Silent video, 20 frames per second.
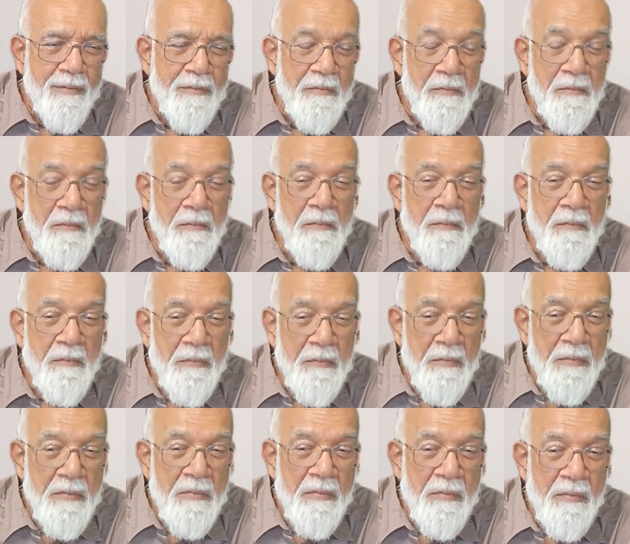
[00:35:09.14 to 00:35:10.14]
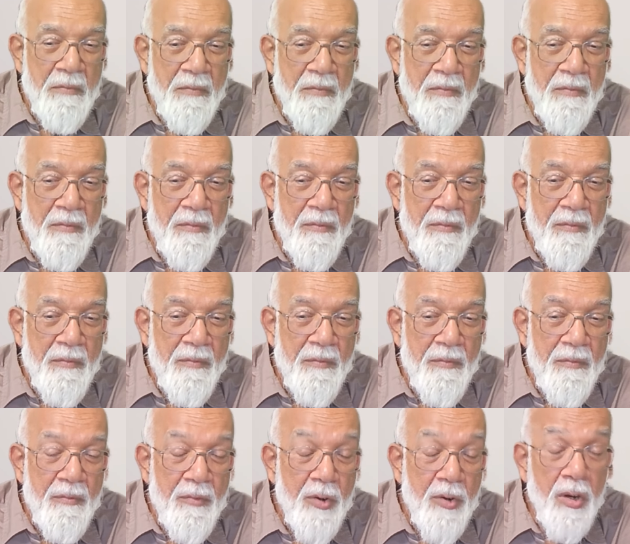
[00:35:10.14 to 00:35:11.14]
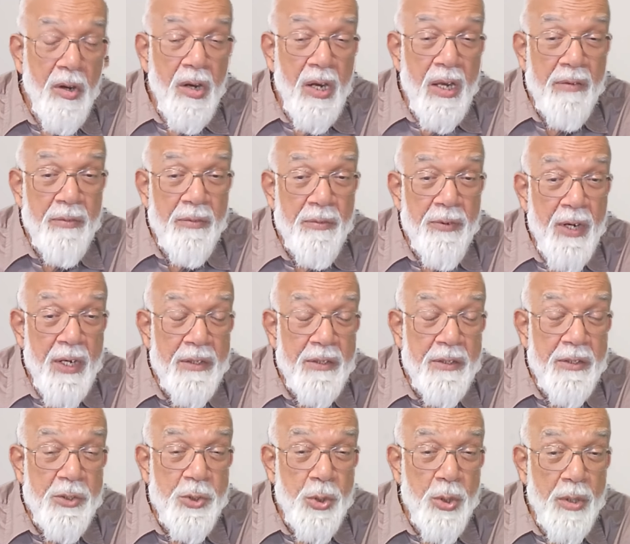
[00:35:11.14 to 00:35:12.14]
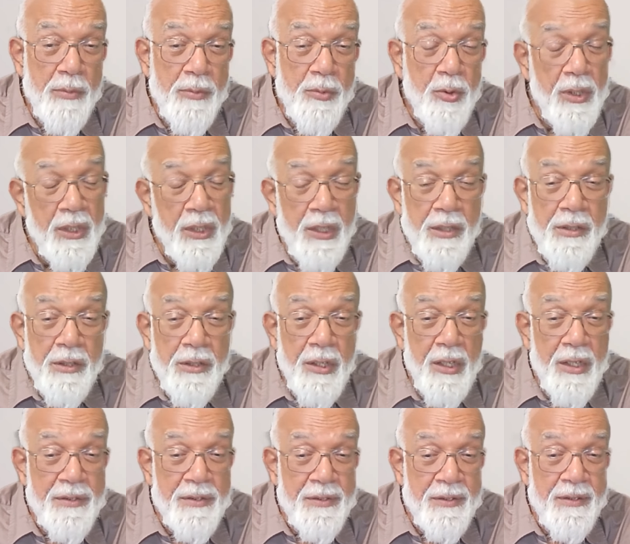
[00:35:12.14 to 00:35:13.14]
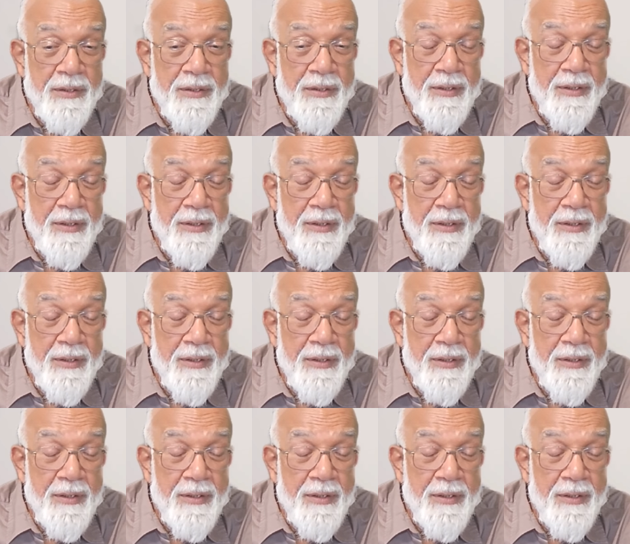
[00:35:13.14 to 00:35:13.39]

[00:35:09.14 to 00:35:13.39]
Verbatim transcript: it. Mm. Oh, I'll find the joy of doing it, yes.